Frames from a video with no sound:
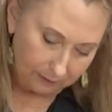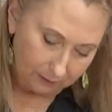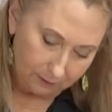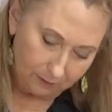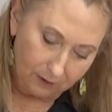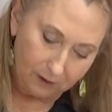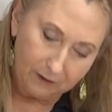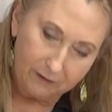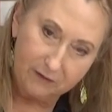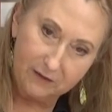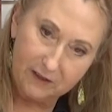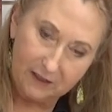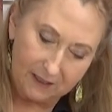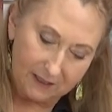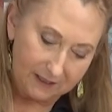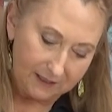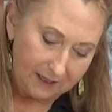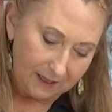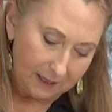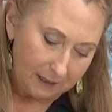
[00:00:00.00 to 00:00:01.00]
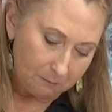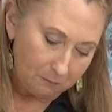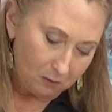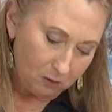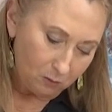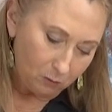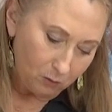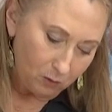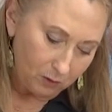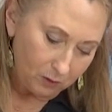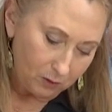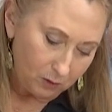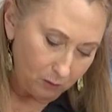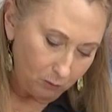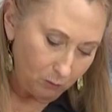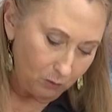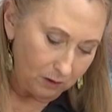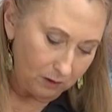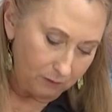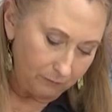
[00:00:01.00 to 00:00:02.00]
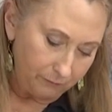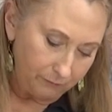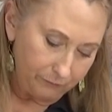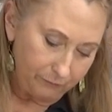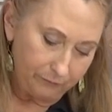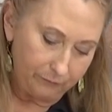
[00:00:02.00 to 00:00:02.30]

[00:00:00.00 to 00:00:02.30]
Gloves and tape don't work too well.